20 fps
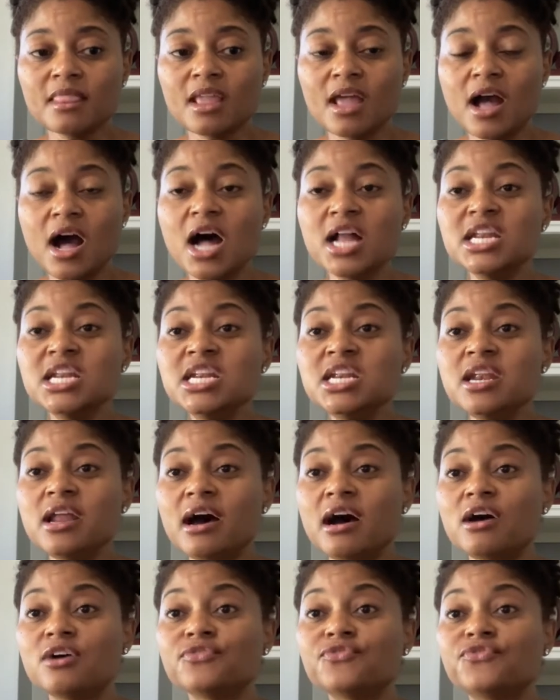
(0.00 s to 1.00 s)

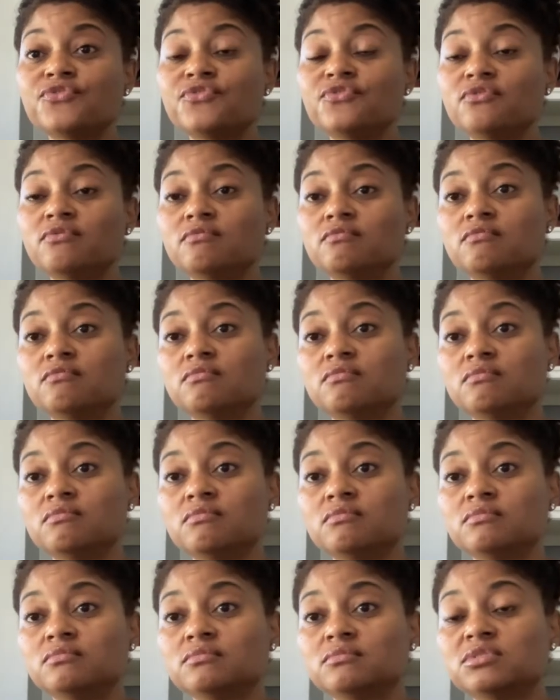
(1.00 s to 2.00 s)
enough
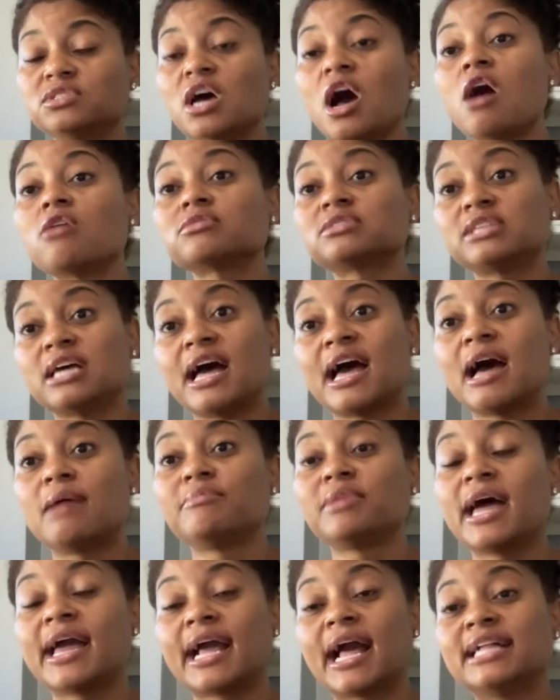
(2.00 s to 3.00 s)
talk
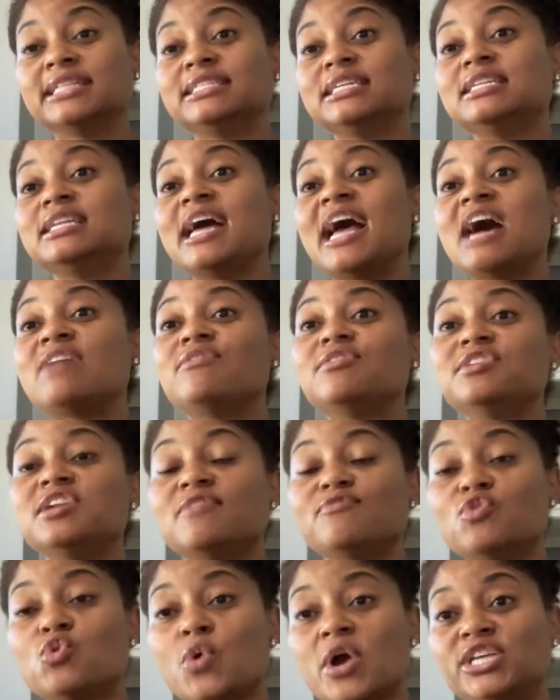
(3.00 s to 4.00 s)
time, like I didn't have
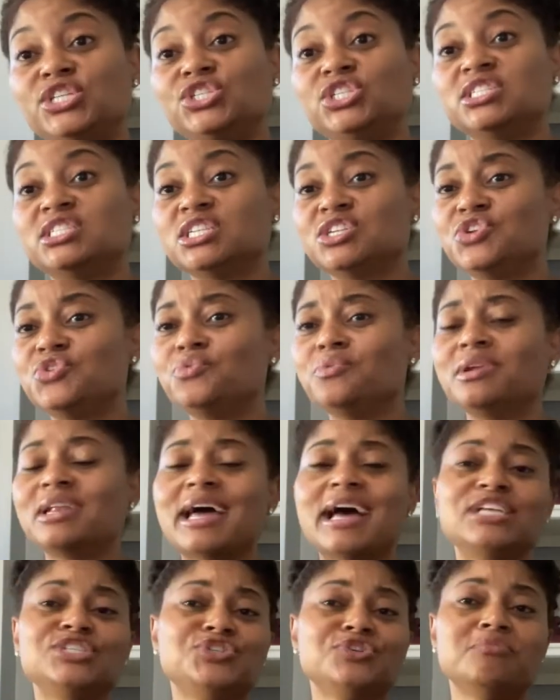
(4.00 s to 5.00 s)
enough questions, and you
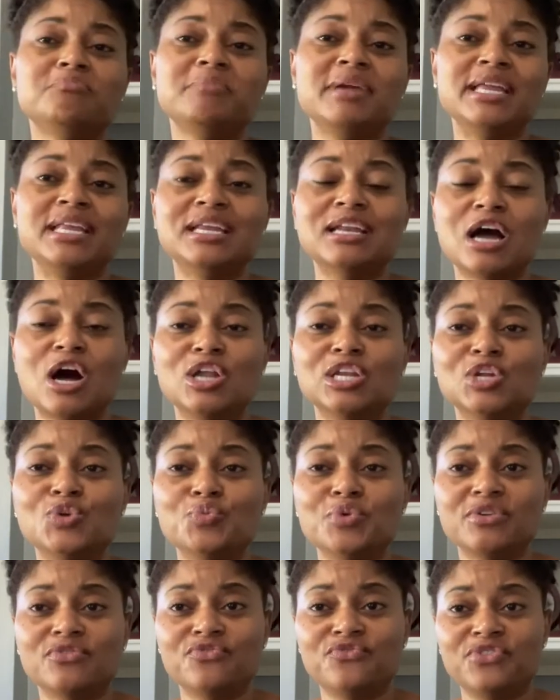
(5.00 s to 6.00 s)
realize you're meeting only
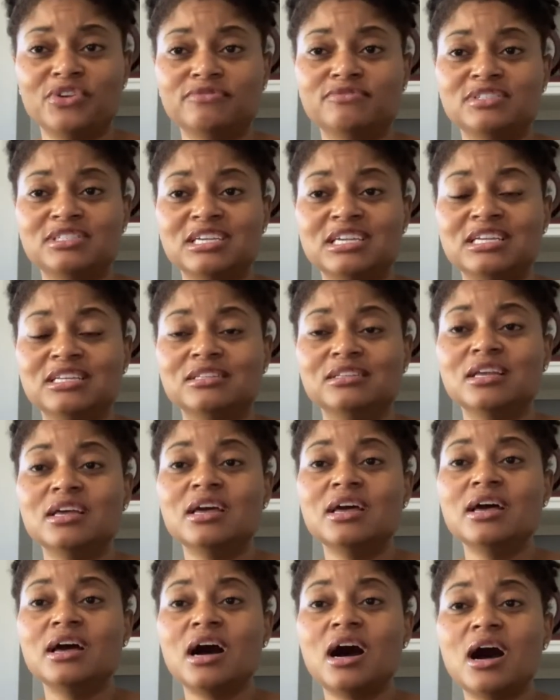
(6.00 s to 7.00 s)
with 15
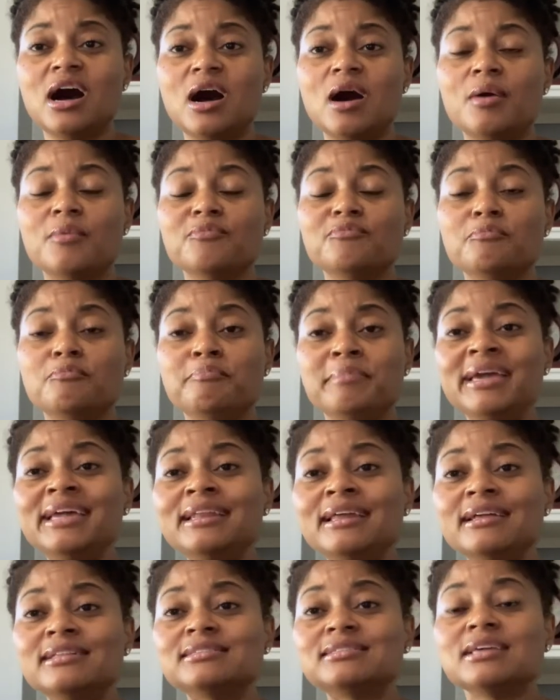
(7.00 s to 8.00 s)

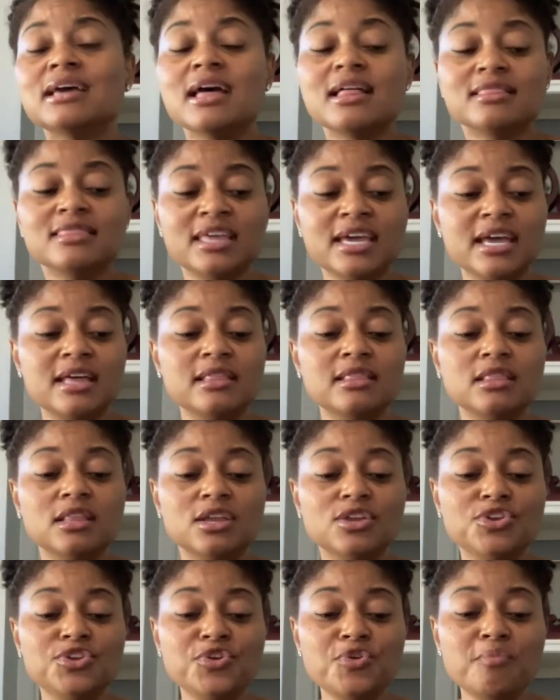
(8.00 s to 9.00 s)
minutes, then
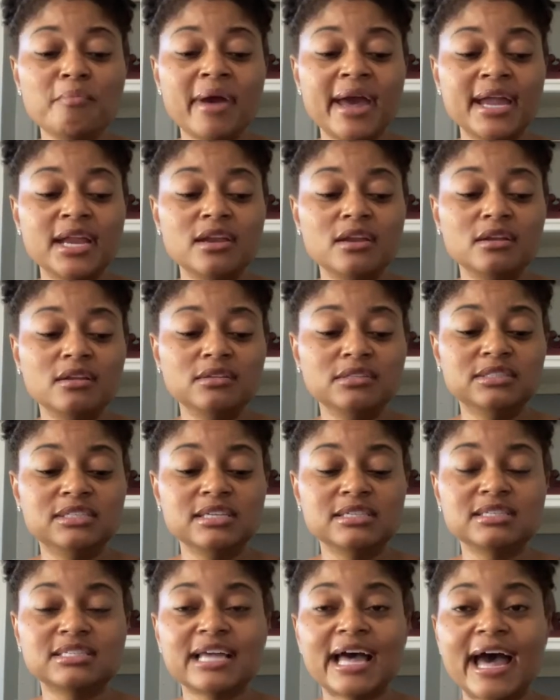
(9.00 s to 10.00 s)
you may
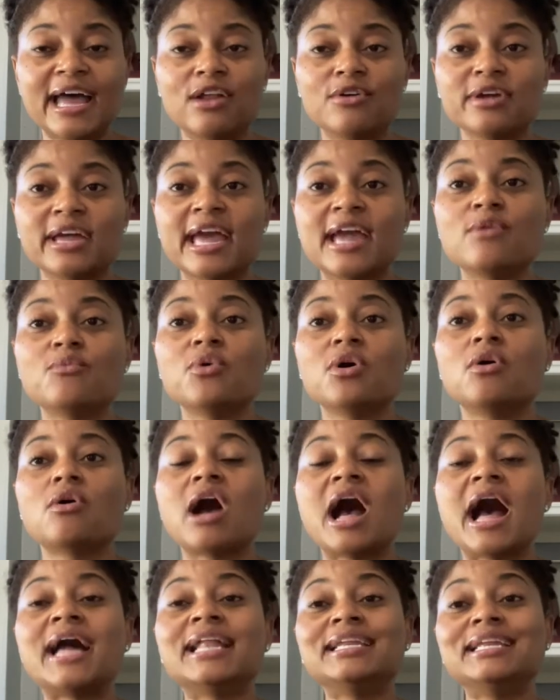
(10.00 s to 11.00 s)
decide, okay,
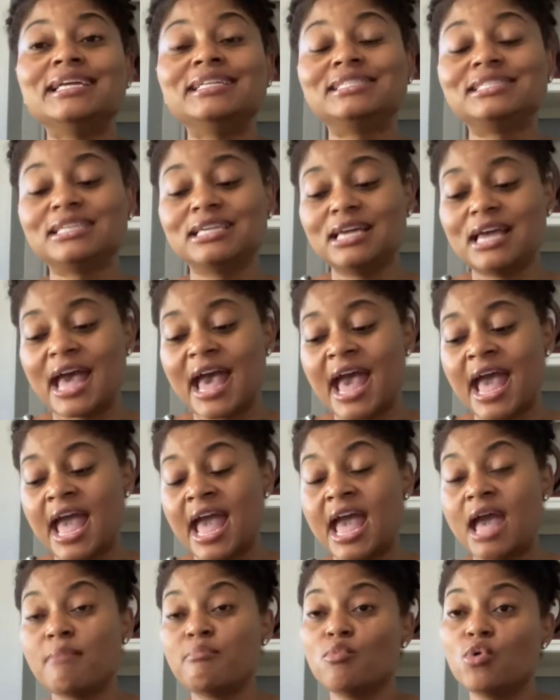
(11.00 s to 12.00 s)
well, I need to
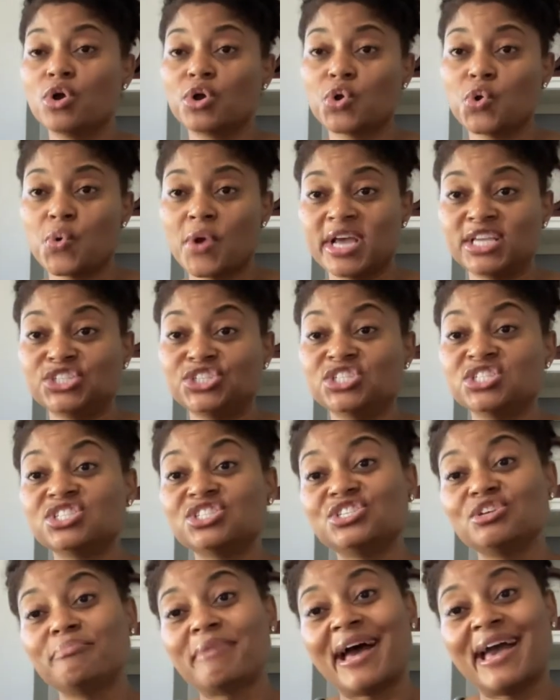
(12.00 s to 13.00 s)
add more
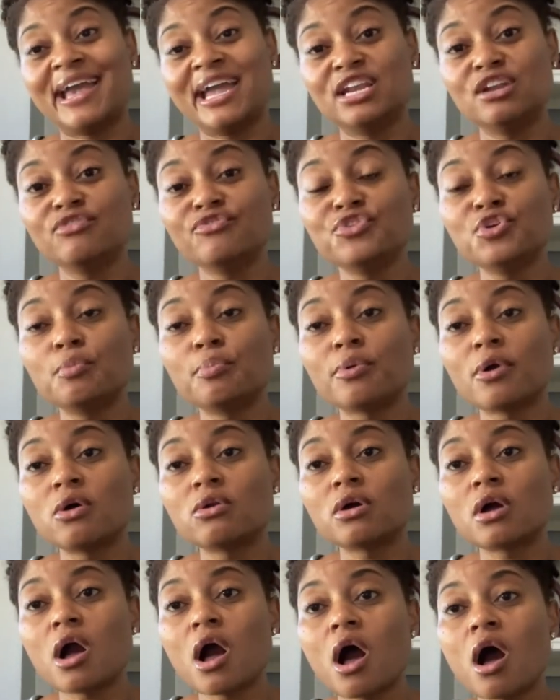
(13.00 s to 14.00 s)
questions to my interview
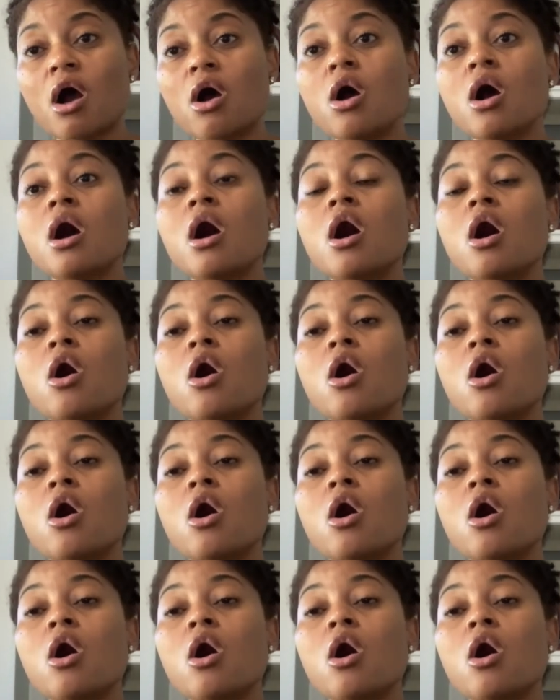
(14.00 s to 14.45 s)
protocol.